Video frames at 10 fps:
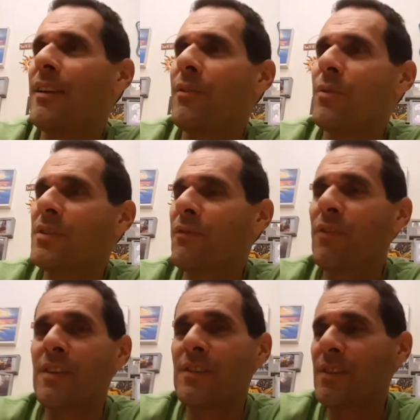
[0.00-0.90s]
It was a
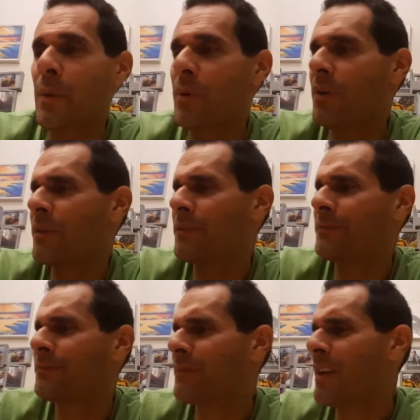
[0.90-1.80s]
fun summer.
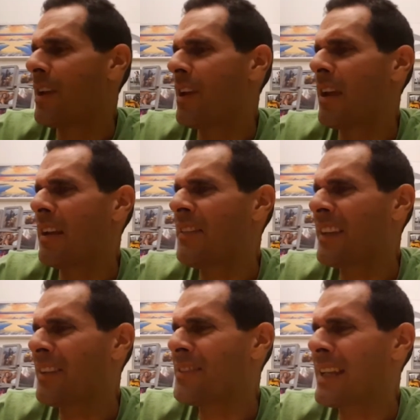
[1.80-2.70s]

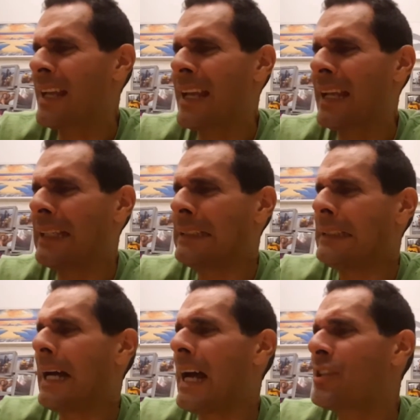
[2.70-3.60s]
Anything else that I
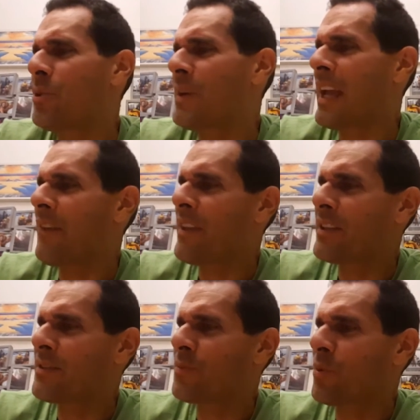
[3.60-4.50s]
I don't have
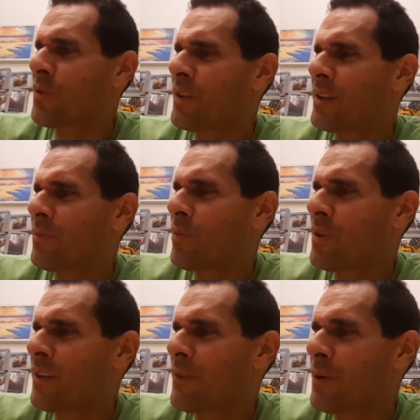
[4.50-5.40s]
that is worthy
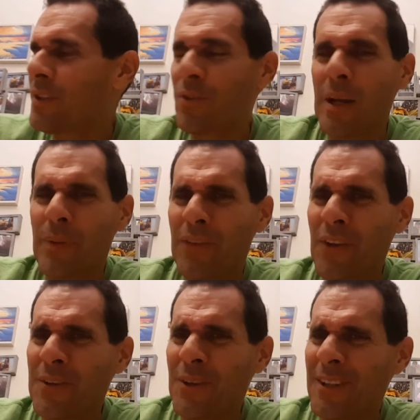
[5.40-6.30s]
worthy of noting? Tropic
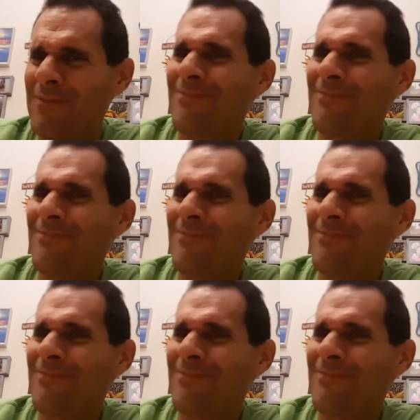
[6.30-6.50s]
Thunder.